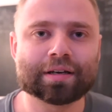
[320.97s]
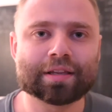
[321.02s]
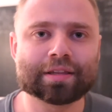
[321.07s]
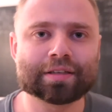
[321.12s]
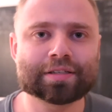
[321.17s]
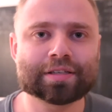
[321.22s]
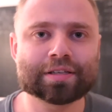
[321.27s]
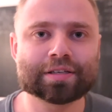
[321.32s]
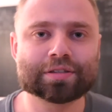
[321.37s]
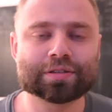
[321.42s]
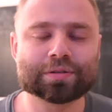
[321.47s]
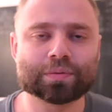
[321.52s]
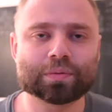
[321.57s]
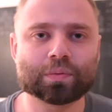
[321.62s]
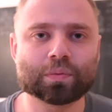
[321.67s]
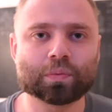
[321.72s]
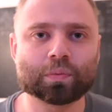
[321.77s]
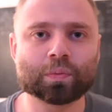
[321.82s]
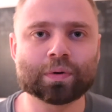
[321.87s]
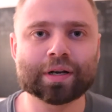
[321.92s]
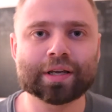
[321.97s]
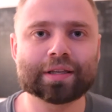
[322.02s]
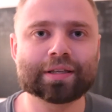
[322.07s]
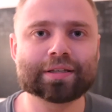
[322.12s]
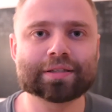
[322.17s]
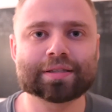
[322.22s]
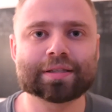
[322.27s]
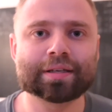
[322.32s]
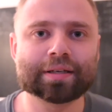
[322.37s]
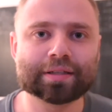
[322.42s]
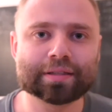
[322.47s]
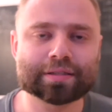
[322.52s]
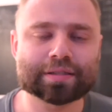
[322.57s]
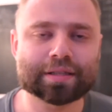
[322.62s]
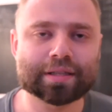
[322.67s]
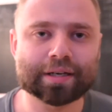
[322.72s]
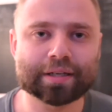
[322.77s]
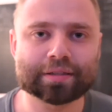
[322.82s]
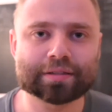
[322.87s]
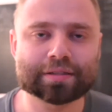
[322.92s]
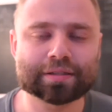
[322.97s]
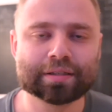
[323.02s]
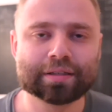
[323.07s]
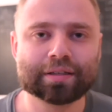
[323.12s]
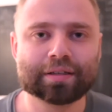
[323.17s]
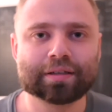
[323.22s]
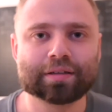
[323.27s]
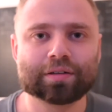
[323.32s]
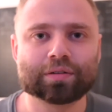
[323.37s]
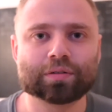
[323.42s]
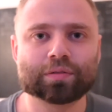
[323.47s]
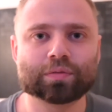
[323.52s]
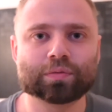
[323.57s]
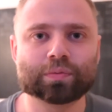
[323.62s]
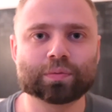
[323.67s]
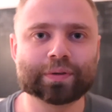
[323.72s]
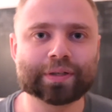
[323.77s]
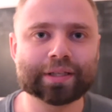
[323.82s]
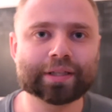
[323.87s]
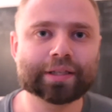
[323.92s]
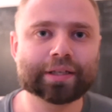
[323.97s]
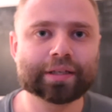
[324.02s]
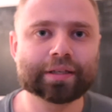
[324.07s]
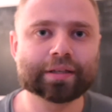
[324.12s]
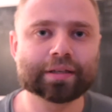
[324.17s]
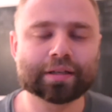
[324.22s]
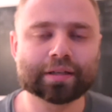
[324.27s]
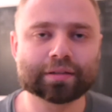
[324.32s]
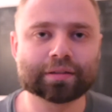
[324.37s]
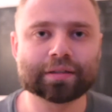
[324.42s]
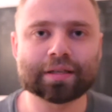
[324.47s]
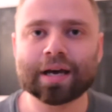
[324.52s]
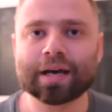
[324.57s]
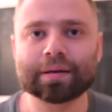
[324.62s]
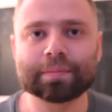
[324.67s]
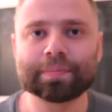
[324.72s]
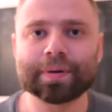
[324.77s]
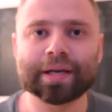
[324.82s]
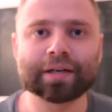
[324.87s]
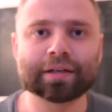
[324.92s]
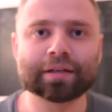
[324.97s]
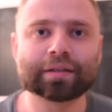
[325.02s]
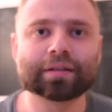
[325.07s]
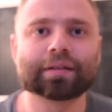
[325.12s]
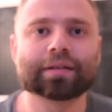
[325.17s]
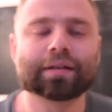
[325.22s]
this is one of these things that's really a lot better